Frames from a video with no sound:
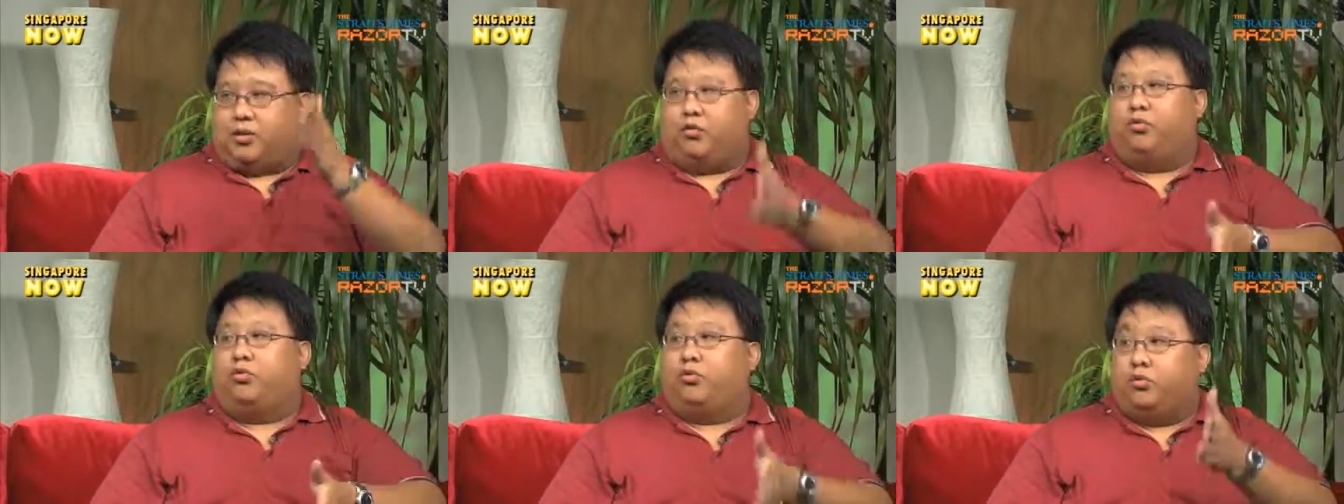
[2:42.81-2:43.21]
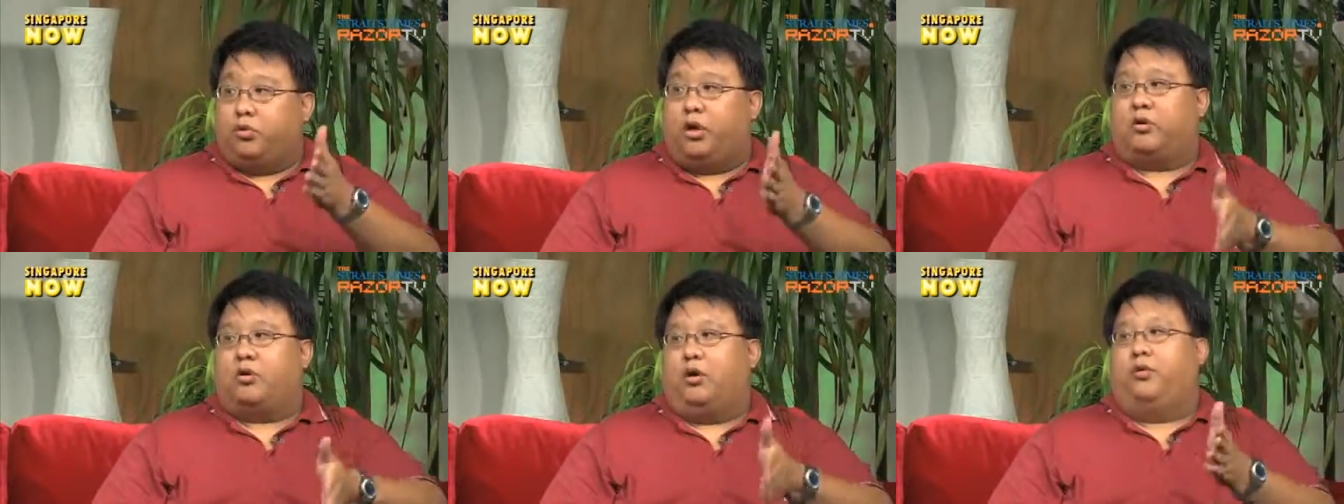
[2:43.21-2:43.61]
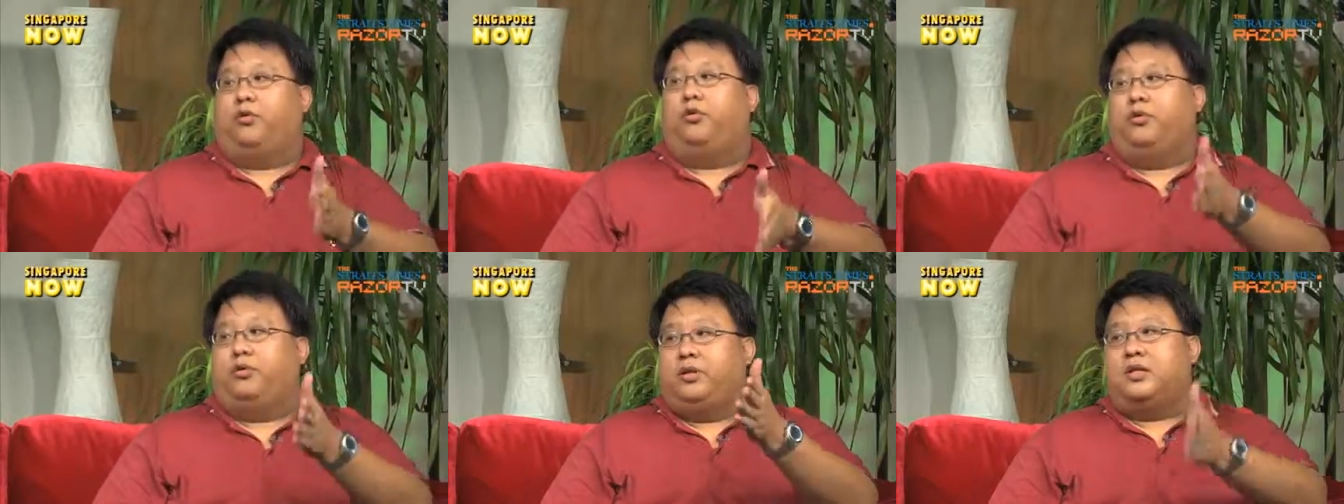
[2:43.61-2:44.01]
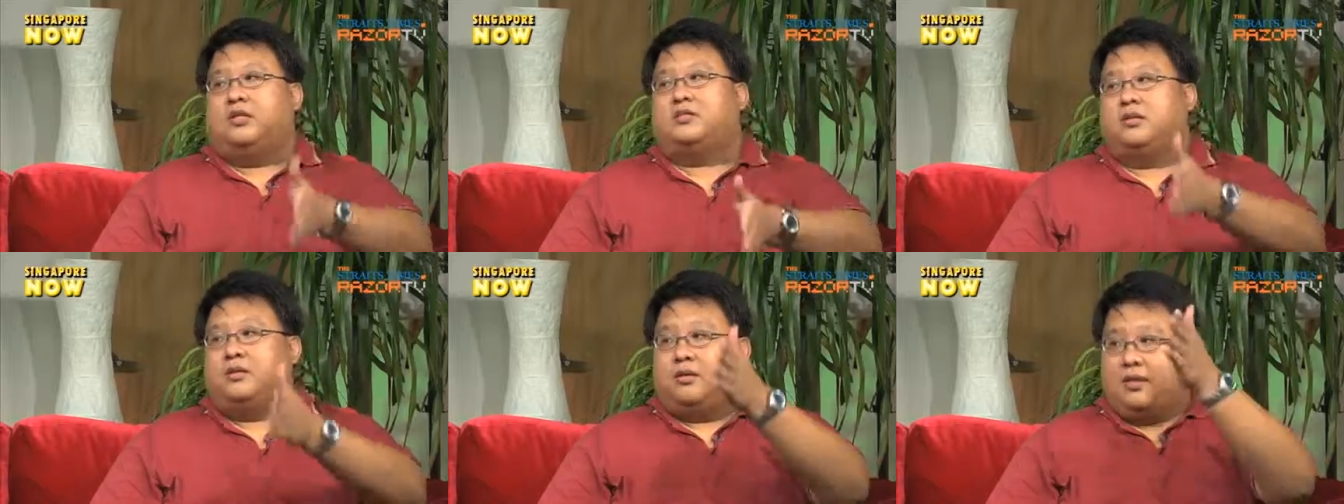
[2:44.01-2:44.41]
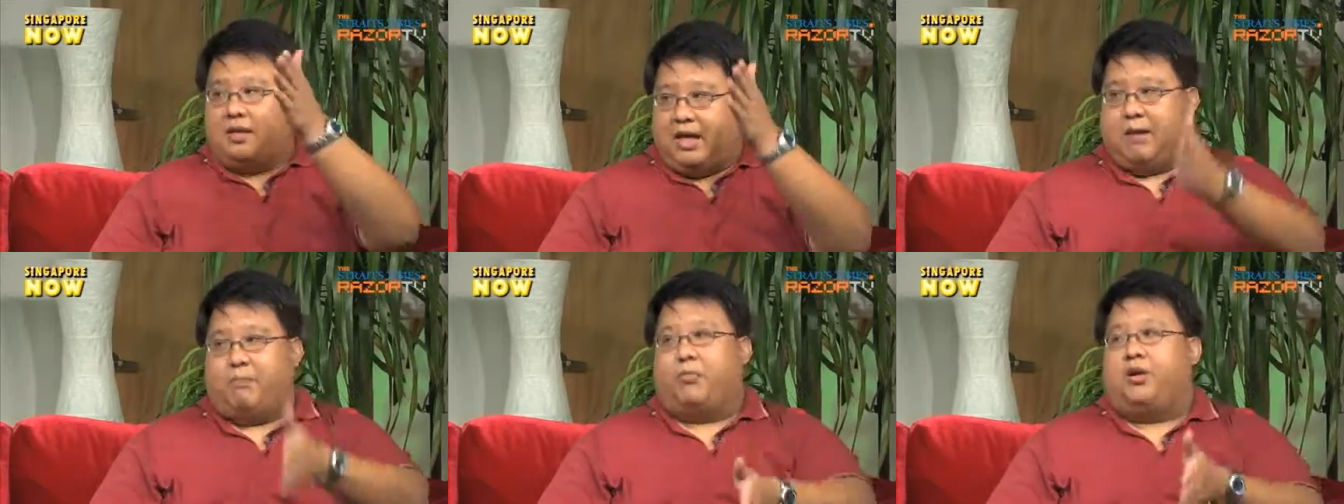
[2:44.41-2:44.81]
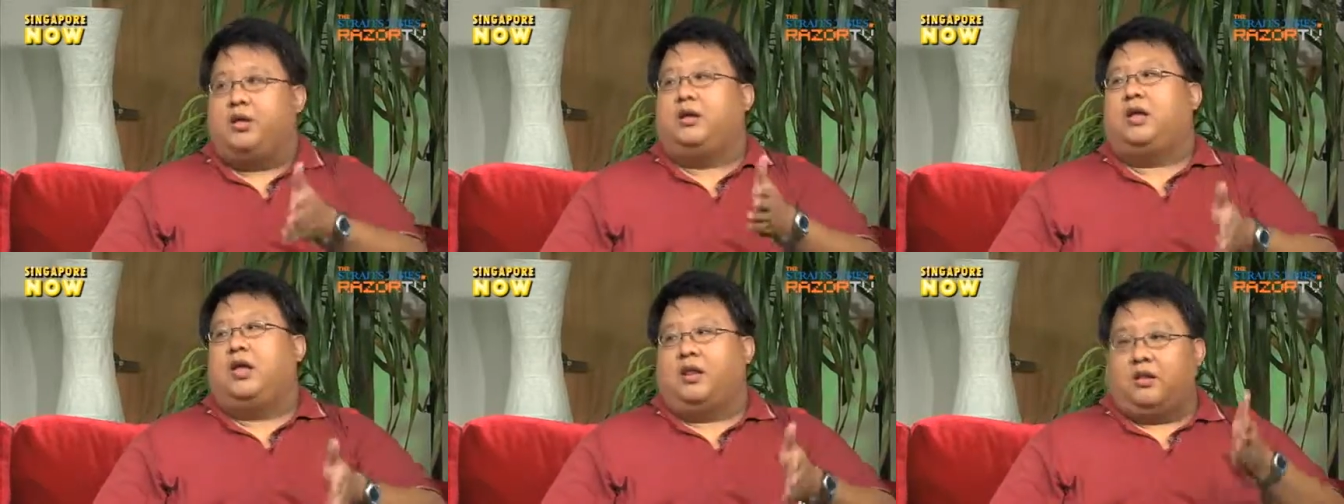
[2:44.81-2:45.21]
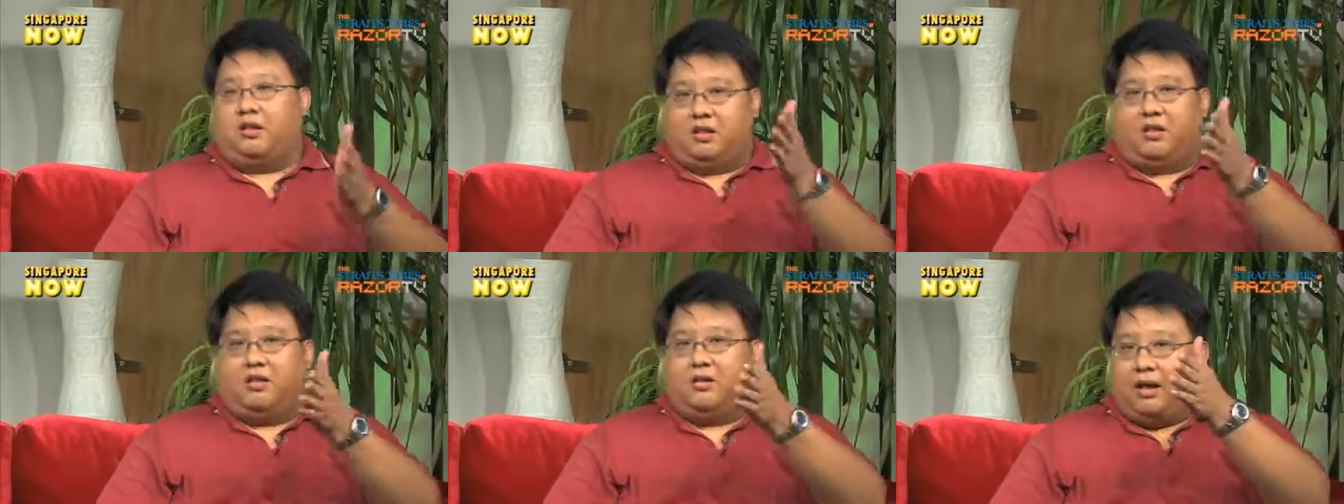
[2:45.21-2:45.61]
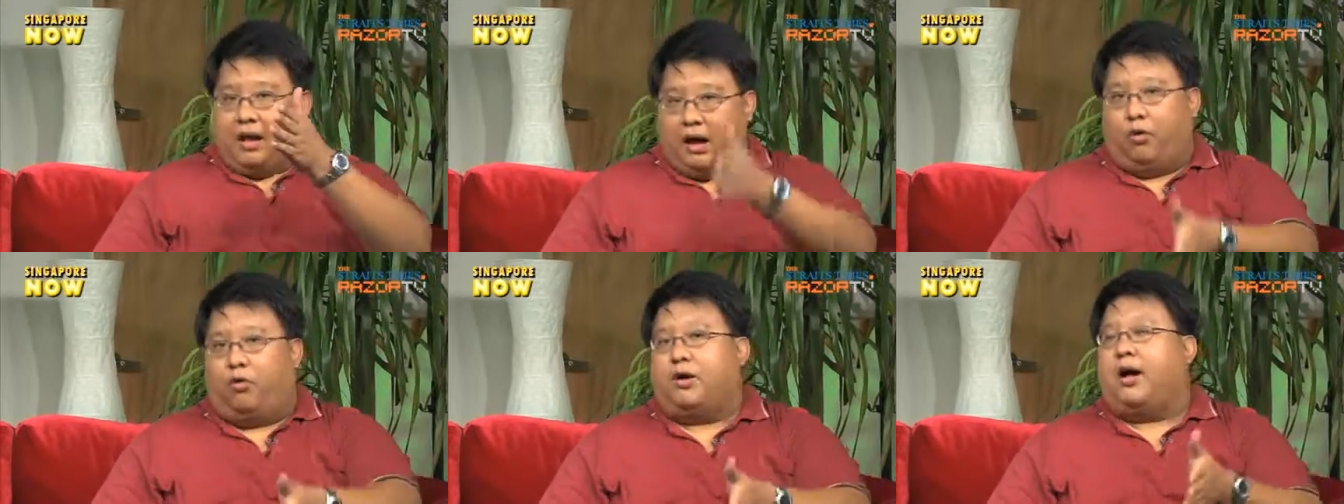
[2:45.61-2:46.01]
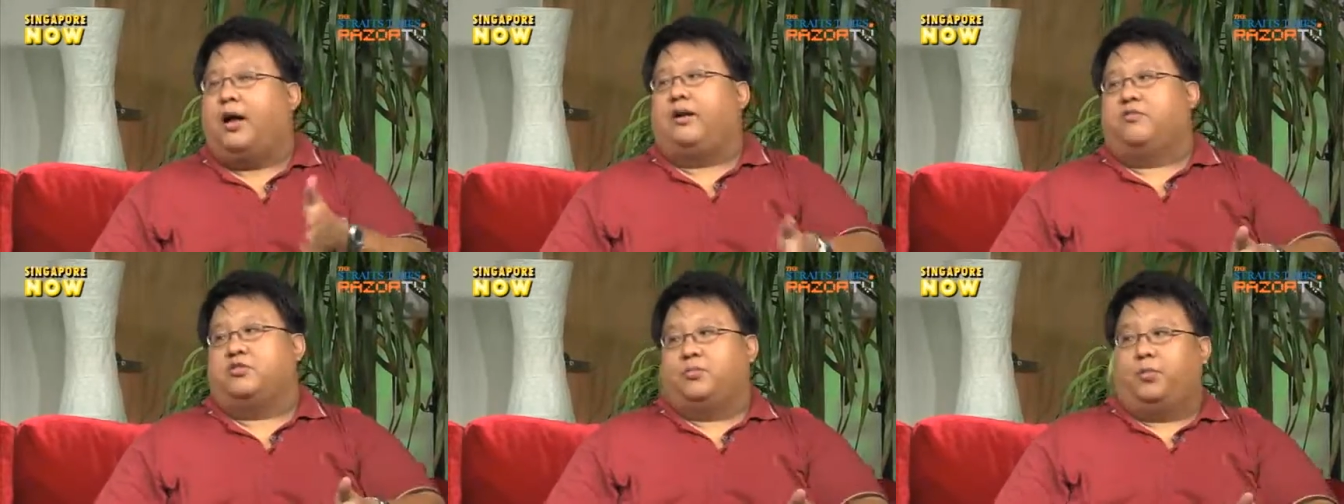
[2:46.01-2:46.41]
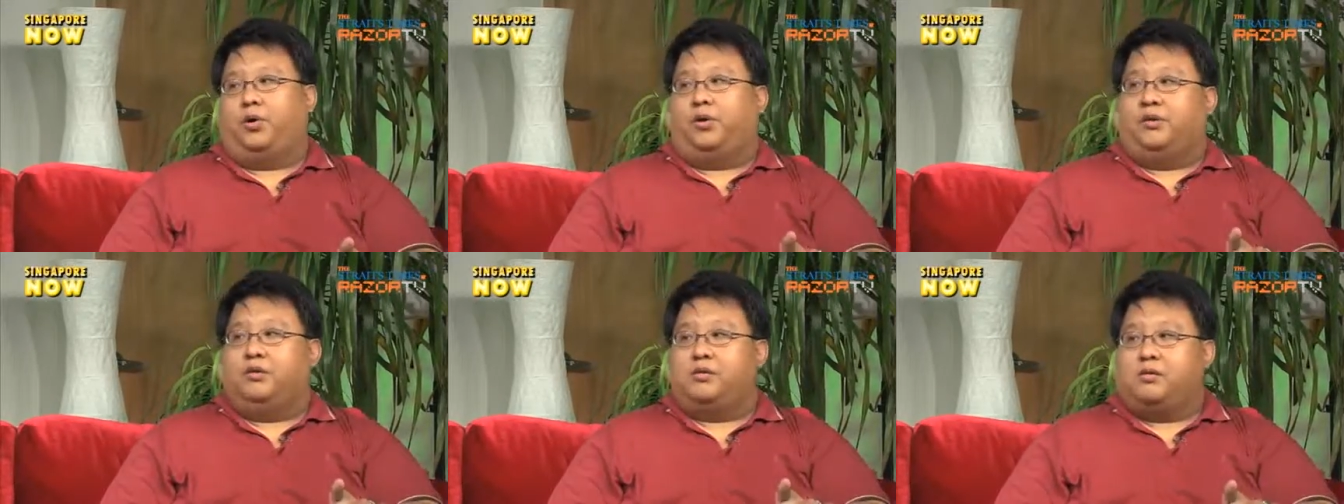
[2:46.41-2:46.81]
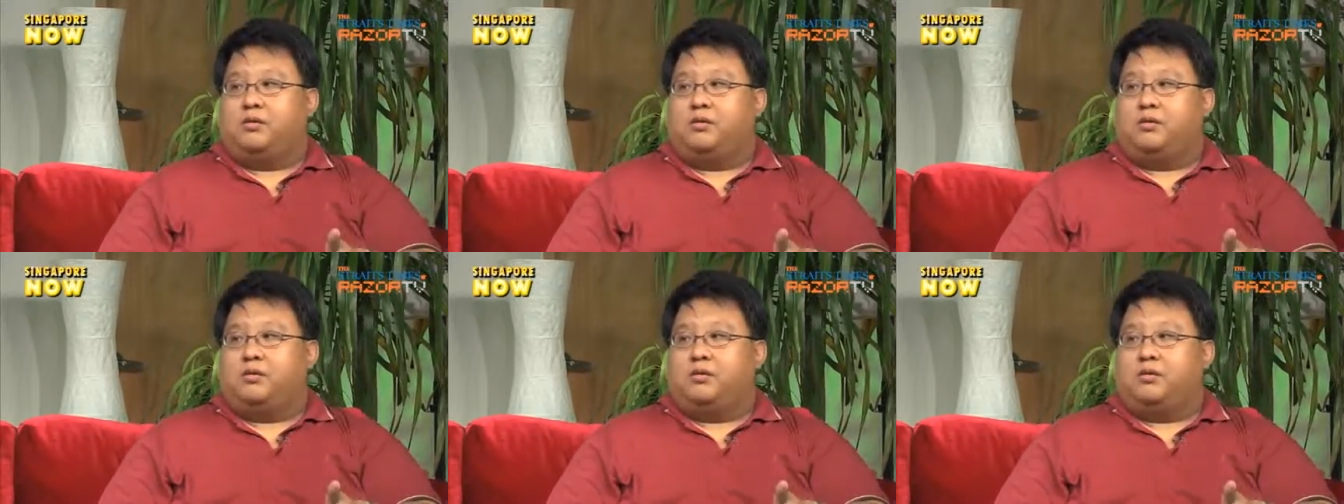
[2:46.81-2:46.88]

do not condone this happening in our kind of sport.